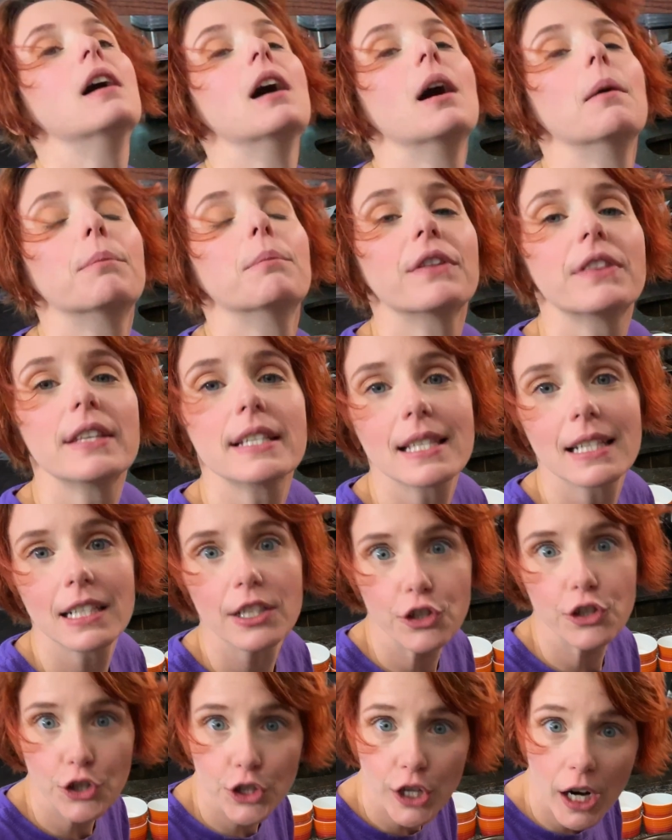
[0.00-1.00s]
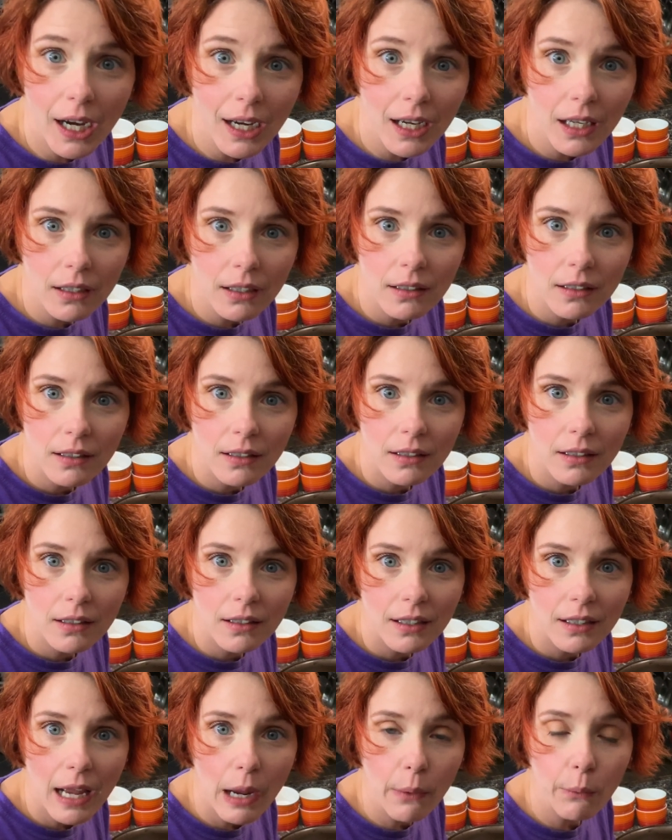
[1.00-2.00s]
put this in a jug
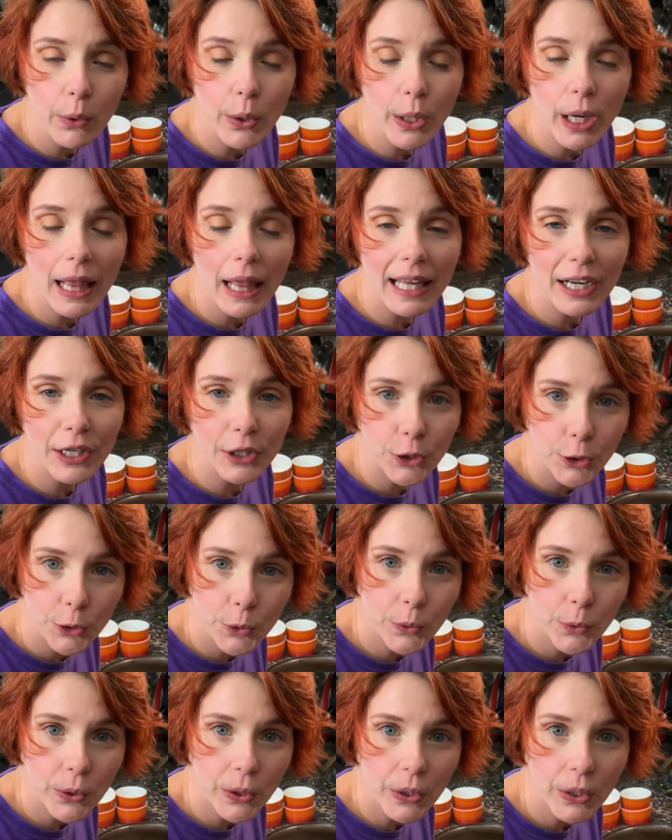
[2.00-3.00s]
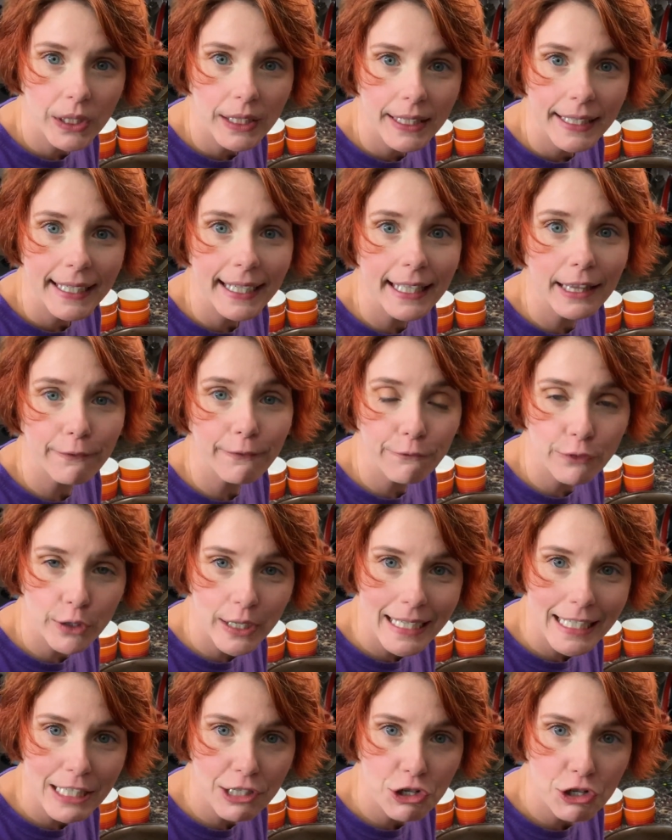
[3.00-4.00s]
and we're gonna let it cool in the
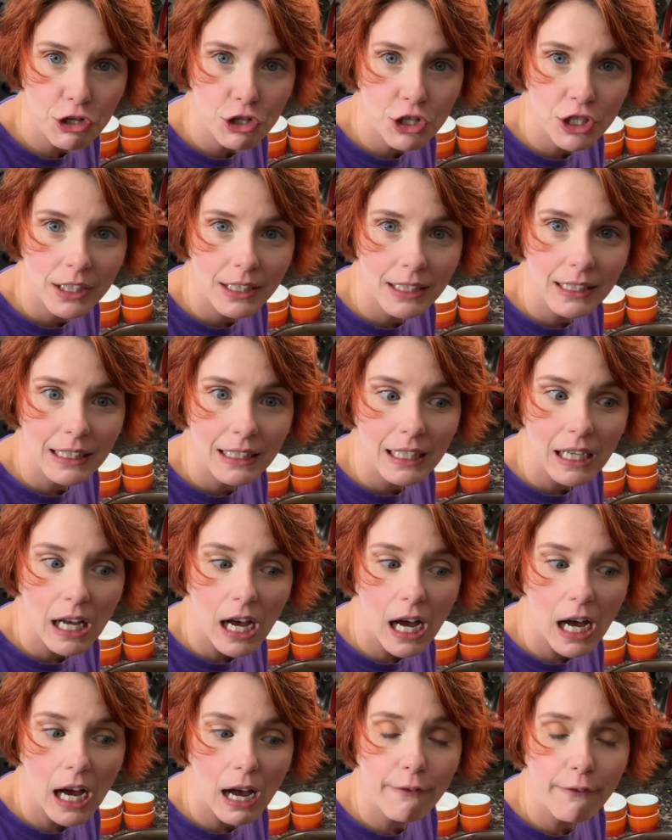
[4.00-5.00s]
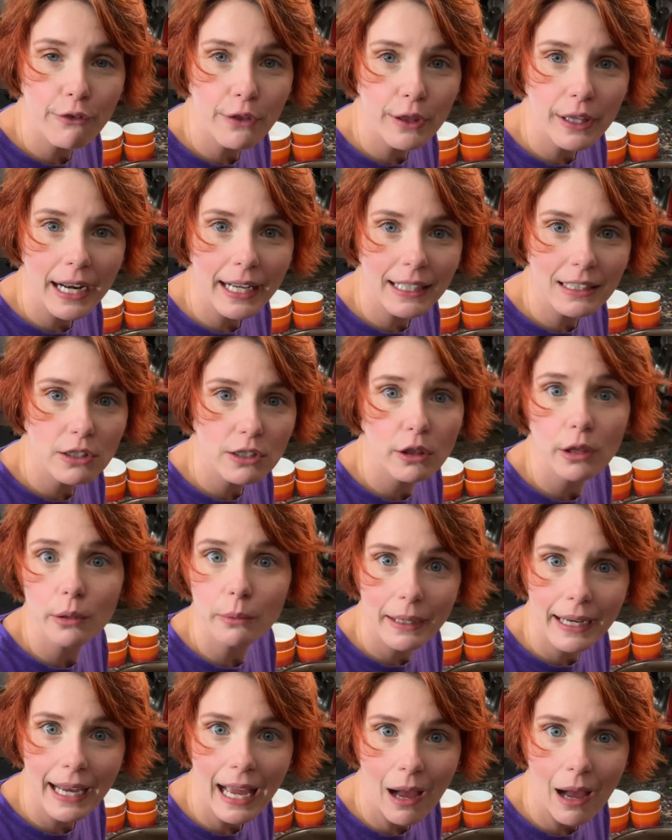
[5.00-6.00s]
fridge for the next
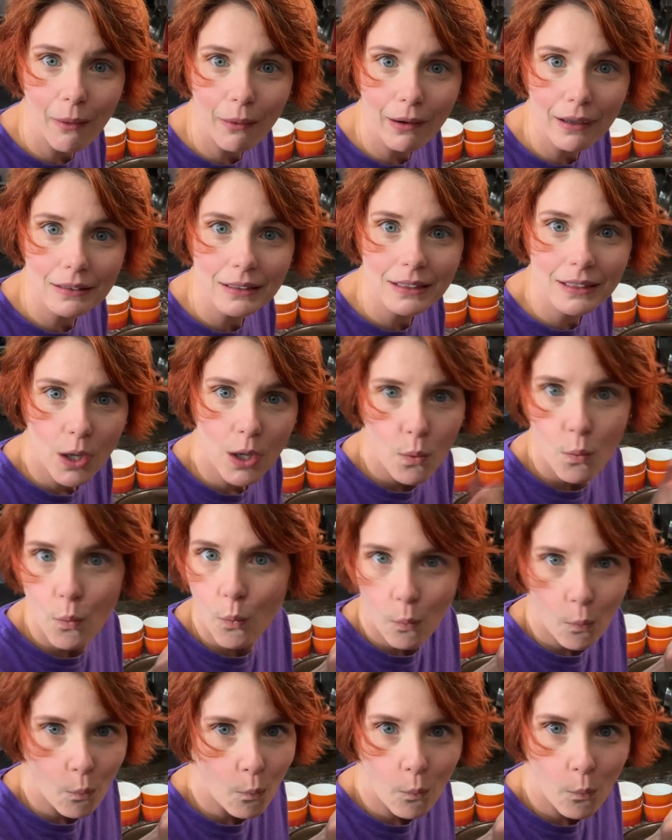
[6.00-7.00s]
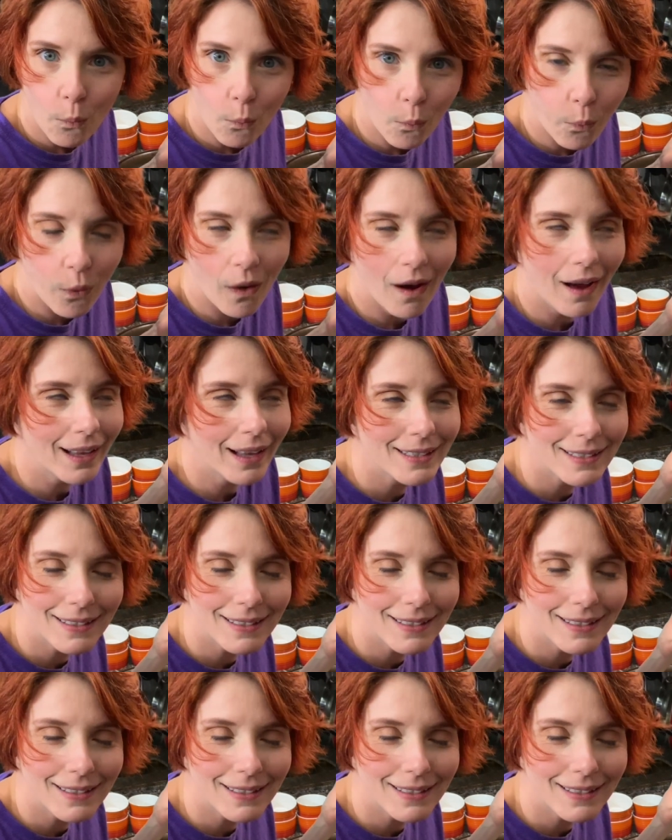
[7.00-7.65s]
3 hours. What?